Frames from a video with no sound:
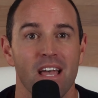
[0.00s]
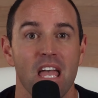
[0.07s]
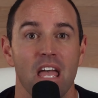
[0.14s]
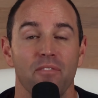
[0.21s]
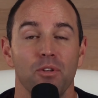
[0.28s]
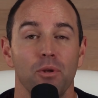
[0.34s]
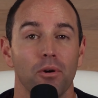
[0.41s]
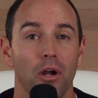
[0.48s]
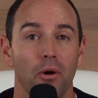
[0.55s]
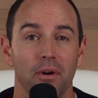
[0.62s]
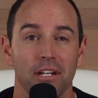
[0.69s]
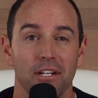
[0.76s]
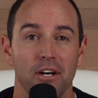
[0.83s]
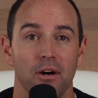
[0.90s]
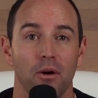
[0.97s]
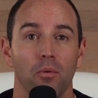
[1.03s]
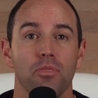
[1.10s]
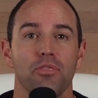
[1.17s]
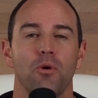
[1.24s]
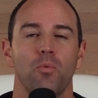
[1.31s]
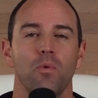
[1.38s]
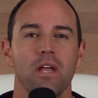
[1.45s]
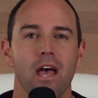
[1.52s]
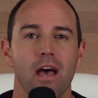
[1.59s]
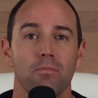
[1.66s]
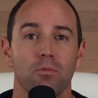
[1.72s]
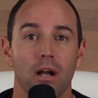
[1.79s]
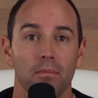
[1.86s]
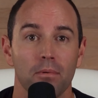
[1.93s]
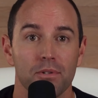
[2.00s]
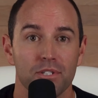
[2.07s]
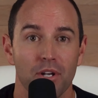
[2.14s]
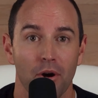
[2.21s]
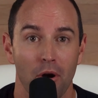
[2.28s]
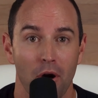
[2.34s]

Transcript: If you don't already know, the Rehab Rebels are